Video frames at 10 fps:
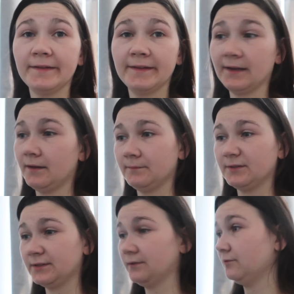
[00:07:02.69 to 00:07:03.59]
yeah,
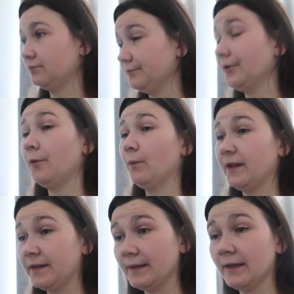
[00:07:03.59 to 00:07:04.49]
I'm still not
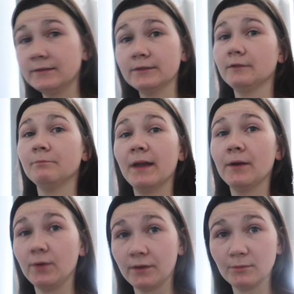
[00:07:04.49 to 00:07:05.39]
awake yet, so
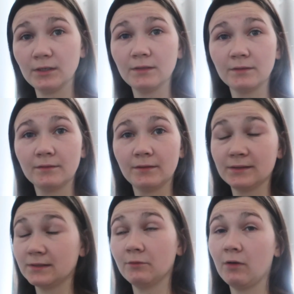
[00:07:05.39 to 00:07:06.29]
bear with me,
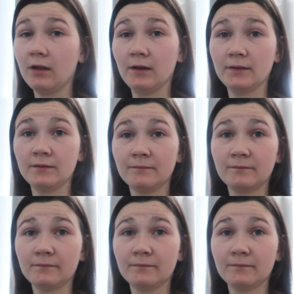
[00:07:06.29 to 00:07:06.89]
it's too early.